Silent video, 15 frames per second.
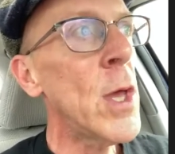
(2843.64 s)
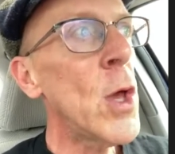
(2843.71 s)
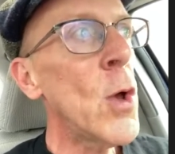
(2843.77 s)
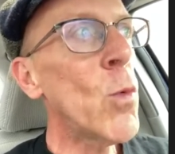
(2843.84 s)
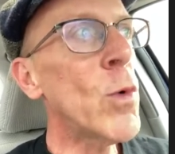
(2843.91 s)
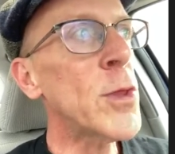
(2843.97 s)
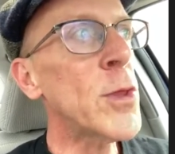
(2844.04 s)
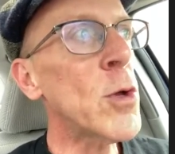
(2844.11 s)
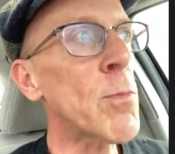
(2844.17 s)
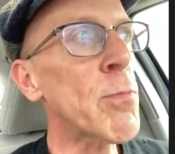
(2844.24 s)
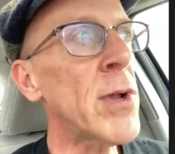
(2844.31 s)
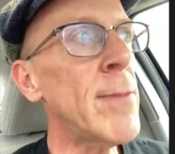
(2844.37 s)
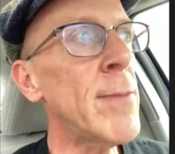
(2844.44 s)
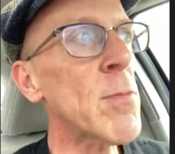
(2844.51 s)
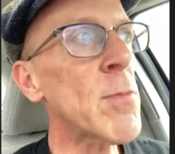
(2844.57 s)
with your
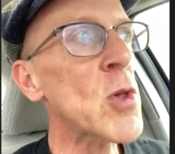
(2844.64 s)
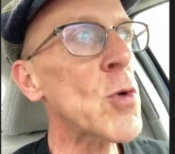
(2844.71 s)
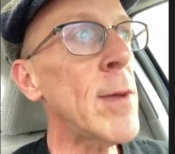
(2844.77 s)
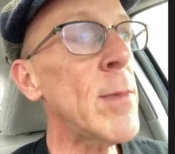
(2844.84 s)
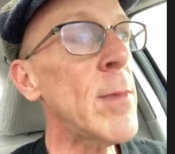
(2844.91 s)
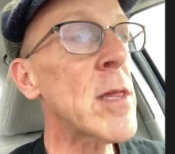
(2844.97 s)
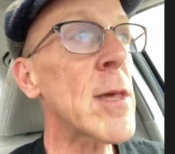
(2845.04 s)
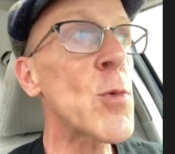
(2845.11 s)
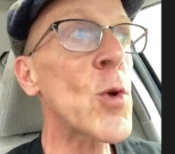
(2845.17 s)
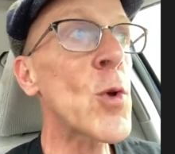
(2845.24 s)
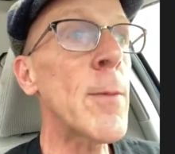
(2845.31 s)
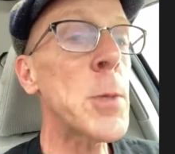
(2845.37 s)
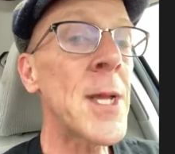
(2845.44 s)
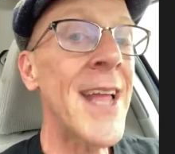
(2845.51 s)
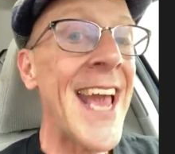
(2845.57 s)
premium streaming
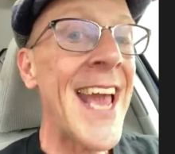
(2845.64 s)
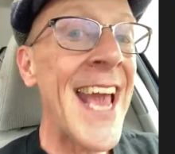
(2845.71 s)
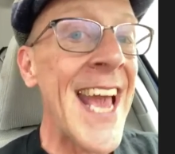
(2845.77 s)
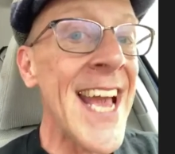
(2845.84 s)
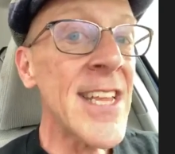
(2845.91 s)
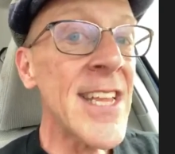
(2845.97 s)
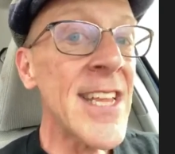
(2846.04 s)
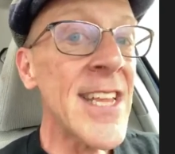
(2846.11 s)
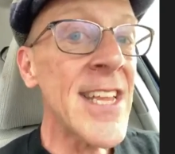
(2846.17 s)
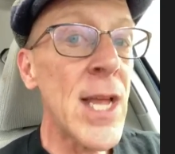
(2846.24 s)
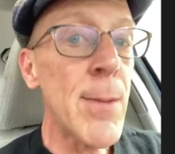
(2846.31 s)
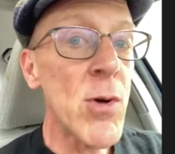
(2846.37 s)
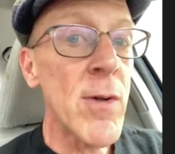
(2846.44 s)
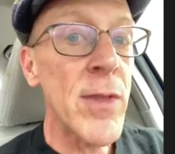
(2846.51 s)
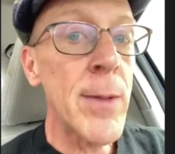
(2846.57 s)
subscription. And a number of
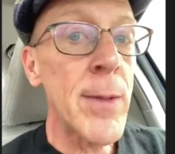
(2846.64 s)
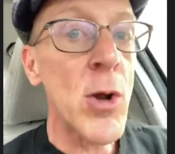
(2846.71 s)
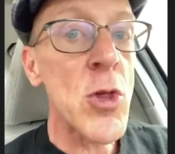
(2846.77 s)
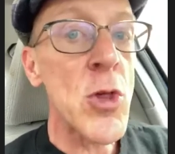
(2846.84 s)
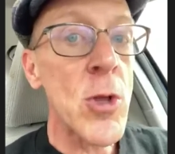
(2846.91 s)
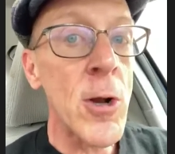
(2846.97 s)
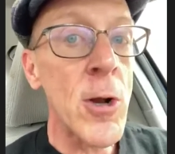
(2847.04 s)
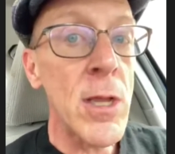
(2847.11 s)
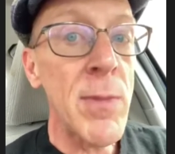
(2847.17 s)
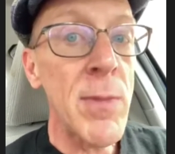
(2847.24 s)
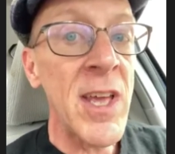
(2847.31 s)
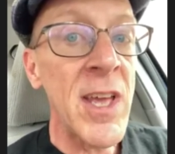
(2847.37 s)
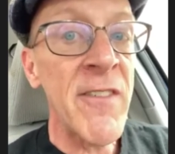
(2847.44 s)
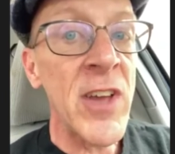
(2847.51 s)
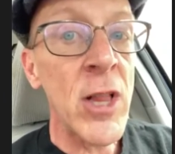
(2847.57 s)
them are starting to be
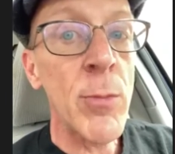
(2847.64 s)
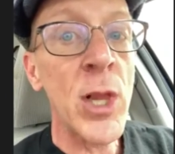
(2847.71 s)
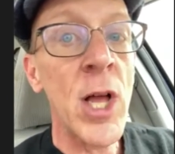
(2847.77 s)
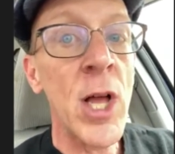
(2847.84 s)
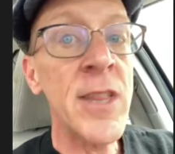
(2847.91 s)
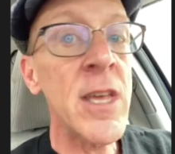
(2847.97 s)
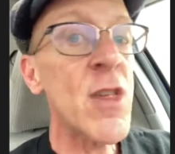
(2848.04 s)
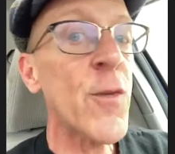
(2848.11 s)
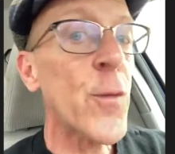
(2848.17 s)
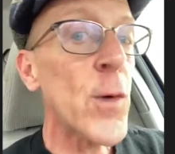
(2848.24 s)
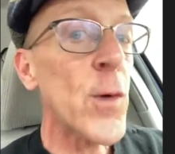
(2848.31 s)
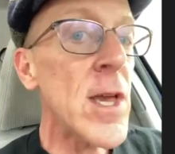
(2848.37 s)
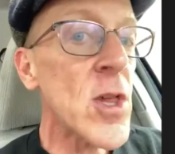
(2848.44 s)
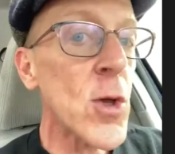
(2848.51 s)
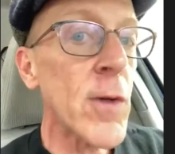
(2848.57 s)
available on these free
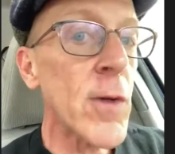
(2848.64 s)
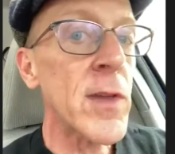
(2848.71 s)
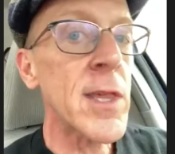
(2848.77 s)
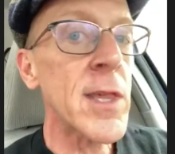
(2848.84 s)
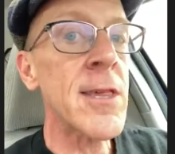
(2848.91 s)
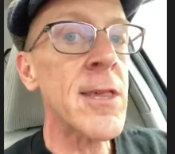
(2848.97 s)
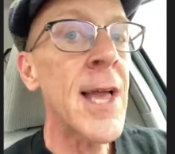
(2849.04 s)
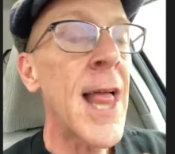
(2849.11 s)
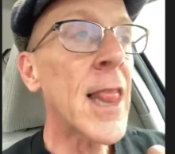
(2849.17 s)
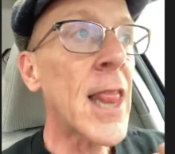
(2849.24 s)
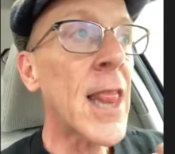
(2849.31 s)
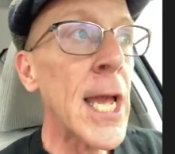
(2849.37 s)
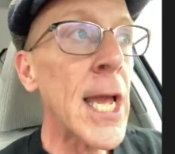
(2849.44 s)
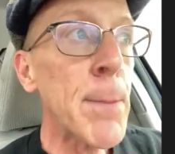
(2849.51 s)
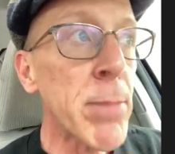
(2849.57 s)
services like
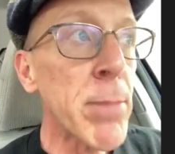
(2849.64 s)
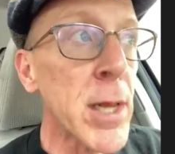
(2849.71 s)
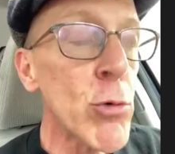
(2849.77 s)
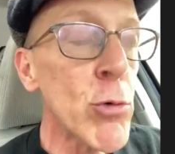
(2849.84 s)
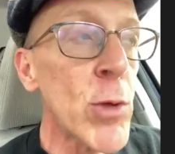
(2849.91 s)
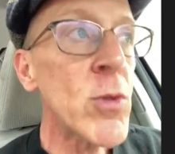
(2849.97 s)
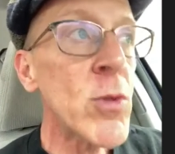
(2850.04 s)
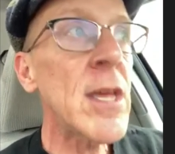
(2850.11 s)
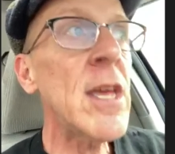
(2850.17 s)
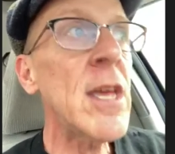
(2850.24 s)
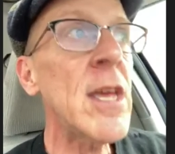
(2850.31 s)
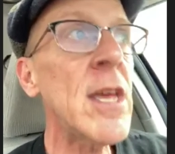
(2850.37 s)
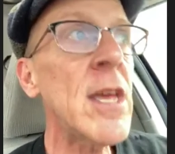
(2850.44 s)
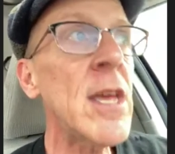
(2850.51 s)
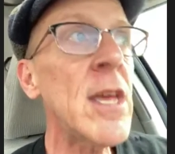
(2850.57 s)
Pluto TV
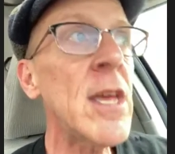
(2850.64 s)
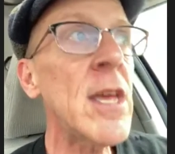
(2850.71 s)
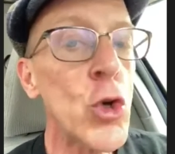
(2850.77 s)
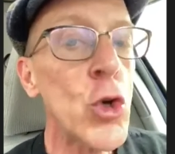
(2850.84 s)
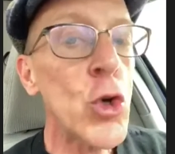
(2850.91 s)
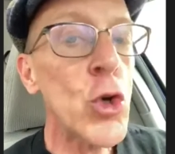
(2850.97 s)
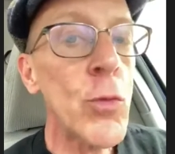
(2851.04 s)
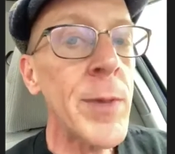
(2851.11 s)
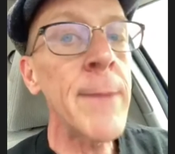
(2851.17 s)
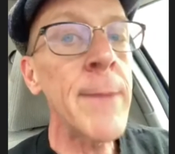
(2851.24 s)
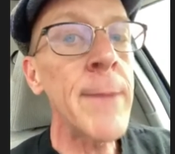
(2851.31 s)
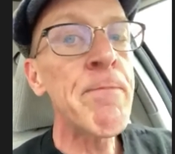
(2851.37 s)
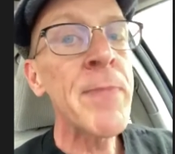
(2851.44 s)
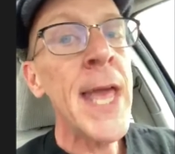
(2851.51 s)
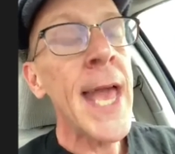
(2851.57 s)
and Tubi
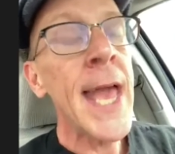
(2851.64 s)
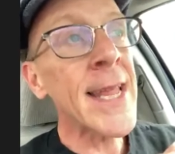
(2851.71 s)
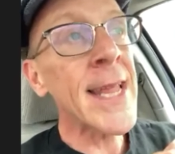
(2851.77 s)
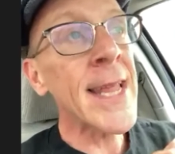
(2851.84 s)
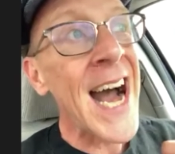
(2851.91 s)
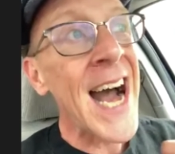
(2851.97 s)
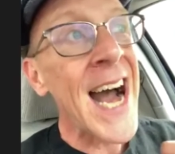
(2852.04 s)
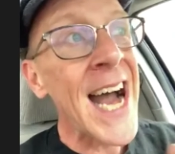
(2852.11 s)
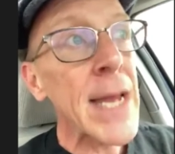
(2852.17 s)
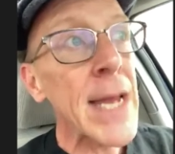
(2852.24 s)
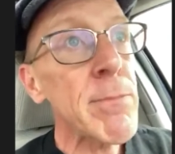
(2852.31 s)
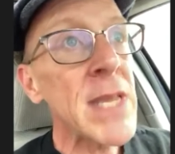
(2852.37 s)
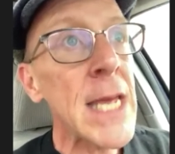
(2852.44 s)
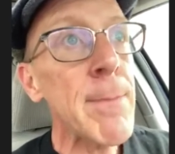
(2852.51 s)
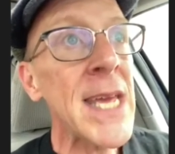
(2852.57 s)
and
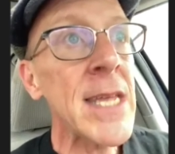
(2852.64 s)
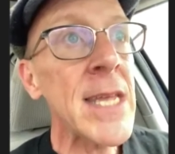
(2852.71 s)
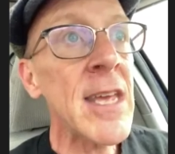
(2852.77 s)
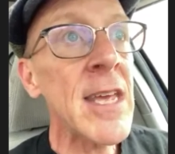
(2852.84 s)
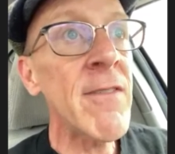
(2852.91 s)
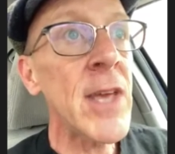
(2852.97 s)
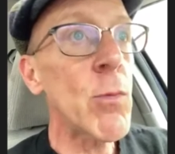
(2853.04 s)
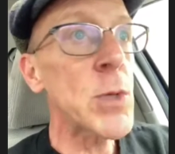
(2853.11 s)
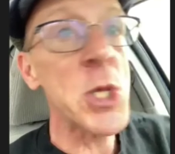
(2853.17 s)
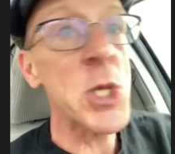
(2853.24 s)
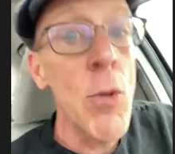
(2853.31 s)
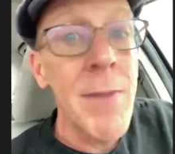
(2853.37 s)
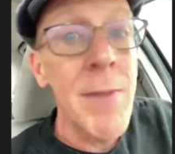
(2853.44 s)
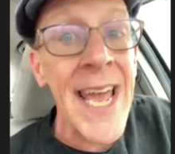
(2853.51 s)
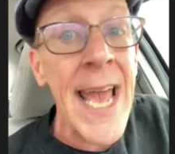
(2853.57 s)
IMDb TV, which is owned by
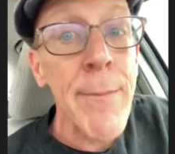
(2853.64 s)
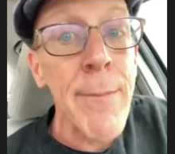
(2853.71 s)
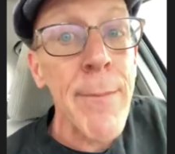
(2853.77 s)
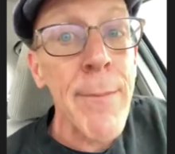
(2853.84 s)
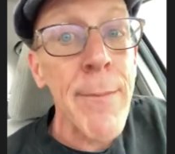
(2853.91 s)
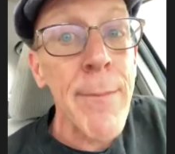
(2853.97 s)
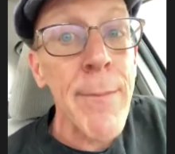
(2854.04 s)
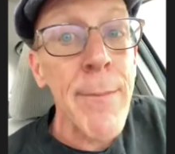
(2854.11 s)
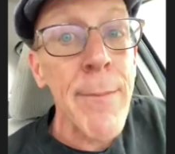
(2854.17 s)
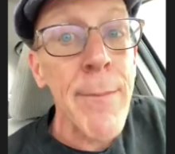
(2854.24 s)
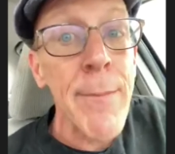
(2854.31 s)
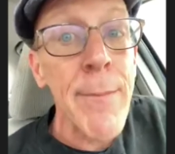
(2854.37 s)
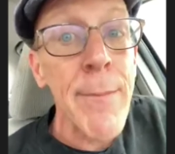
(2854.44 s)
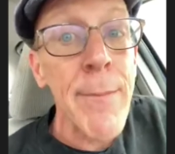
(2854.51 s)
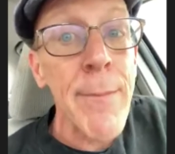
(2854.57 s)
Amazon,
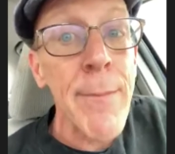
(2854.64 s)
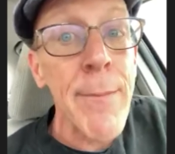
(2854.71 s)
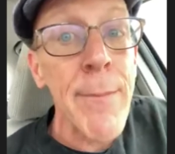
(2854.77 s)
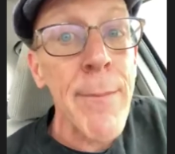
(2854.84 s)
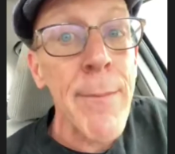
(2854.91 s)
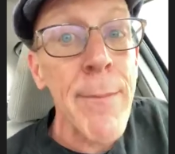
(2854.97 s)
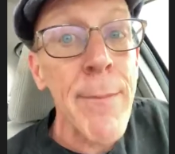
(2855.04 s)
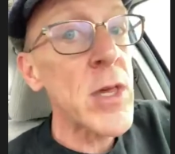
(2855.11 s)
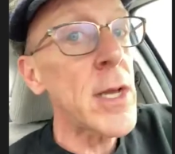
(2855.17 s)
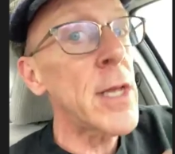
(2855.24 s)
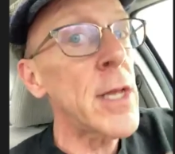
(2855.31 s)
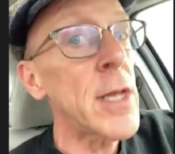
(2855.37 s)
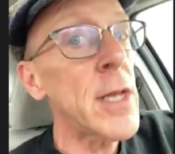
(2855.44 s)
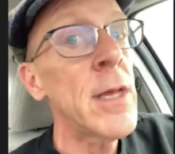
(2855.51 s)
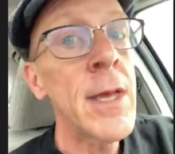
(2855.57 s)
right? So Amazon
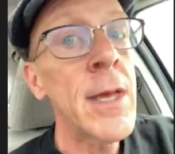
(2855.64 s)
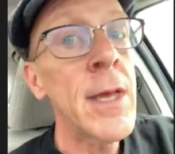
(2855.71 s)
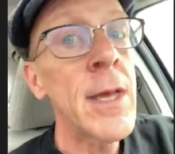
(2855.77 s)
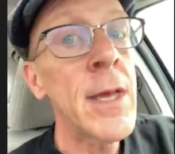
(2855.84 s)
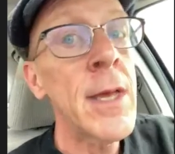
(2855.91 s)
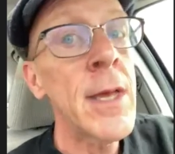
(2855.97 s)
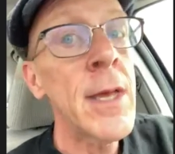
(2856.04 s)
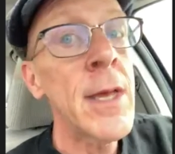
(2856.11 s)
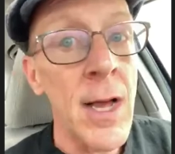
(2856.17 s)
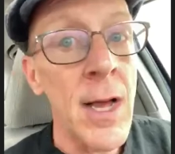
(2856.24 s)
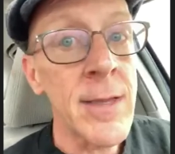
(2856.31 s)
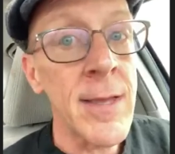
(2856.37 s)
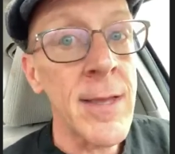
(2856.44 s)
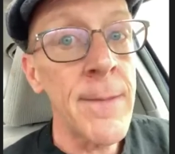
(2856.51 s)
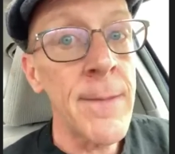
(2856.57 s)
has a ton of
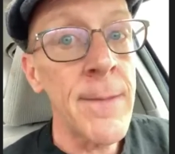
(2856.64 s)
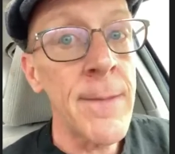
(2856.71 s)
content,